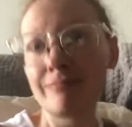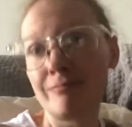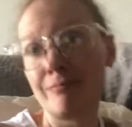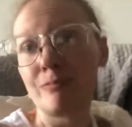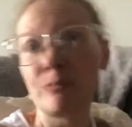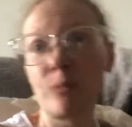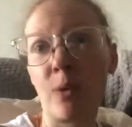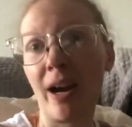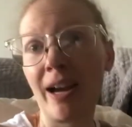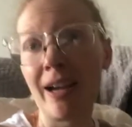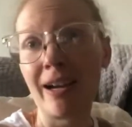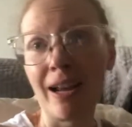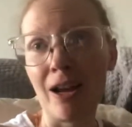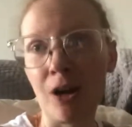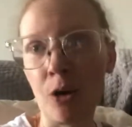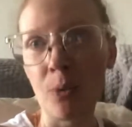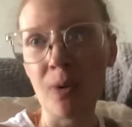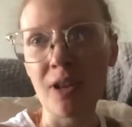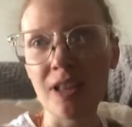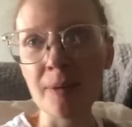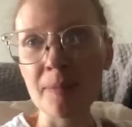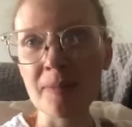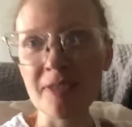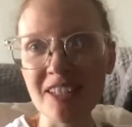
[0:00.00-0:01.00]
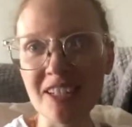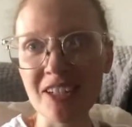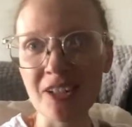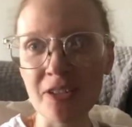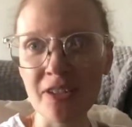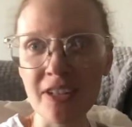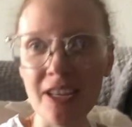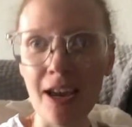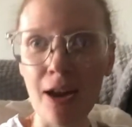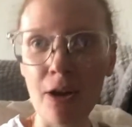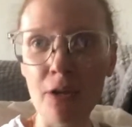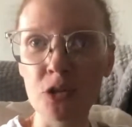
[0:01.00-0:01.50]
right now while I'm sitting on the
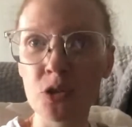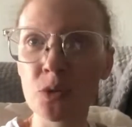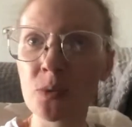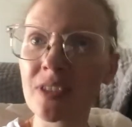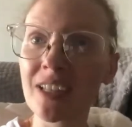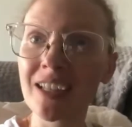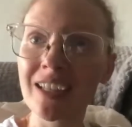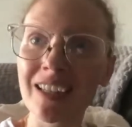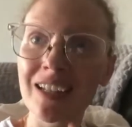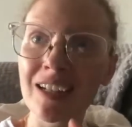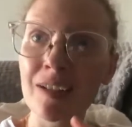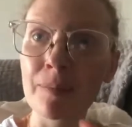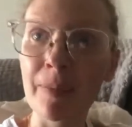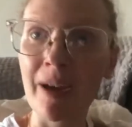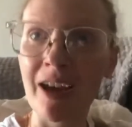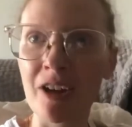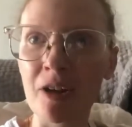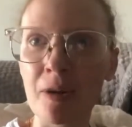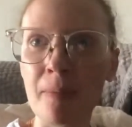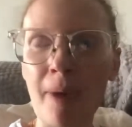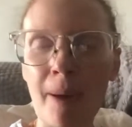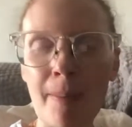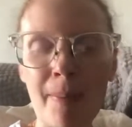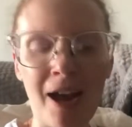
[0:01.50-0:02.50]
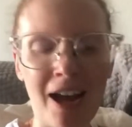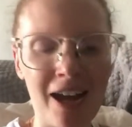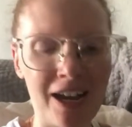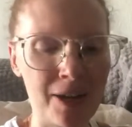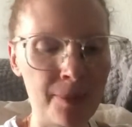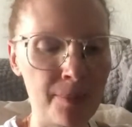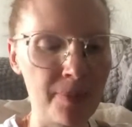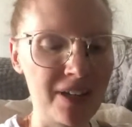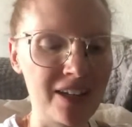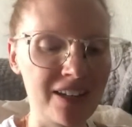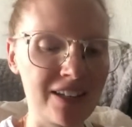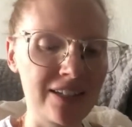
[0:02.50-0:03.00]
couch with a heating pad on my back
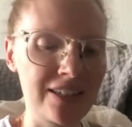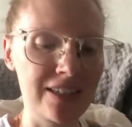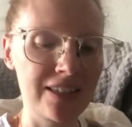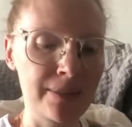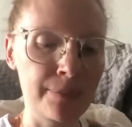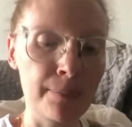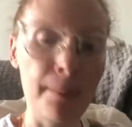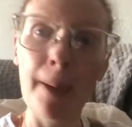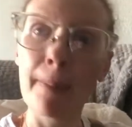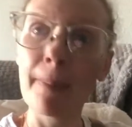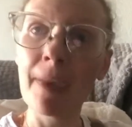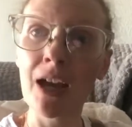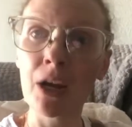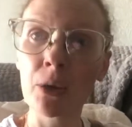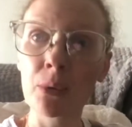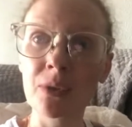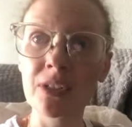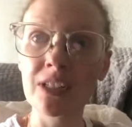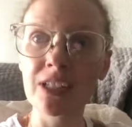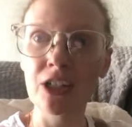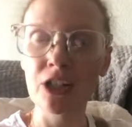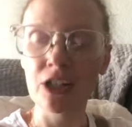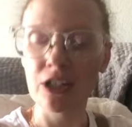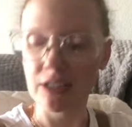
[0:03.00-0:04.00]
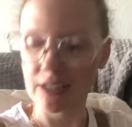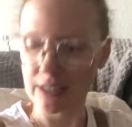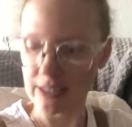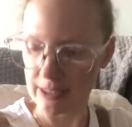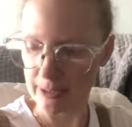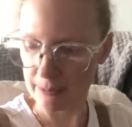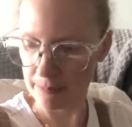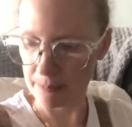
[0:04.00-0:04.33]
because my back really hurts.